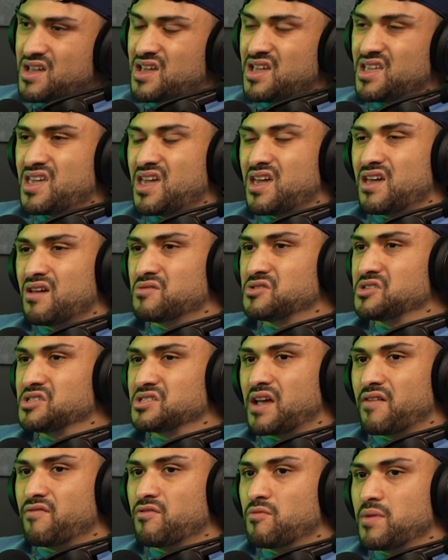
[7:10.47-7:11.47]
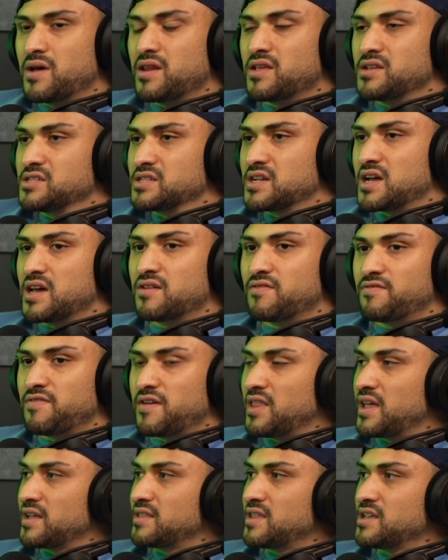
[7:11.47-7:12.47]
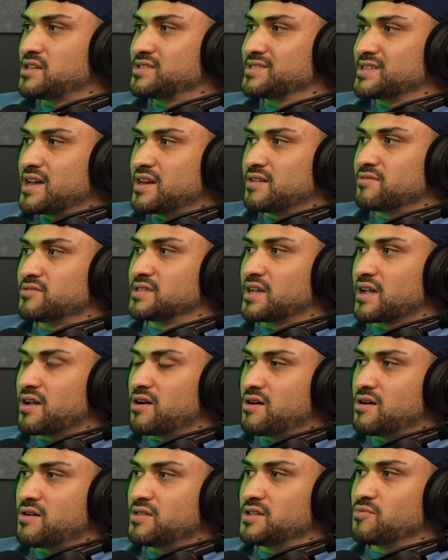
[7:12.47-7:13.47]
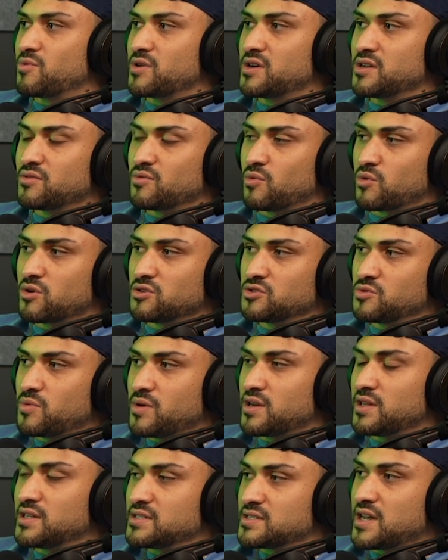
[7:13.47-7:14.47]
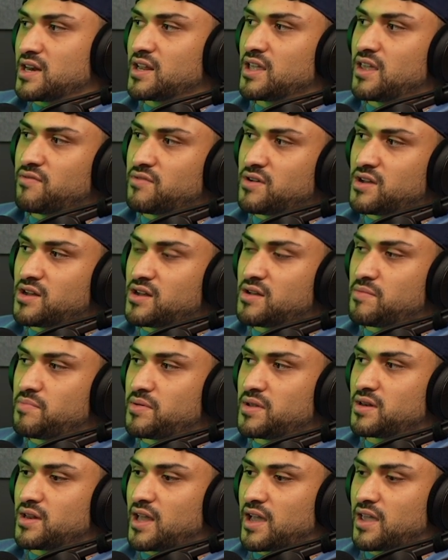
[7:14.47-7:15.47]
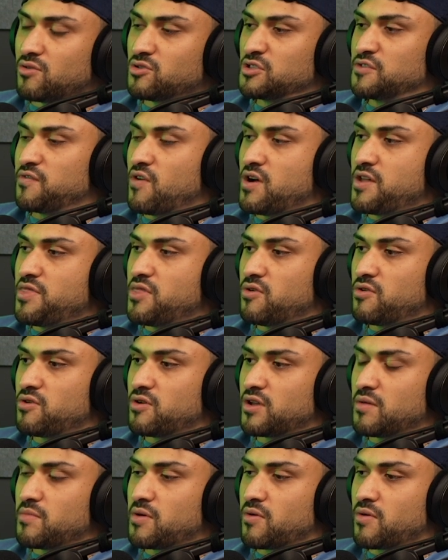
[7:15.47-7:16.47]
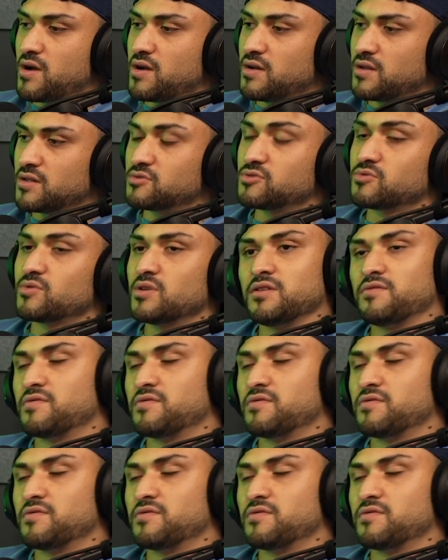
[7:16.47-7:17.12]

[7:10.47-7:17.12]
Yeah, it was just everybody just kind of felt like they just kind of was like, oh, the world's weird. Let's kind of give up. And like it was fun though. Don't get me wrong, it was really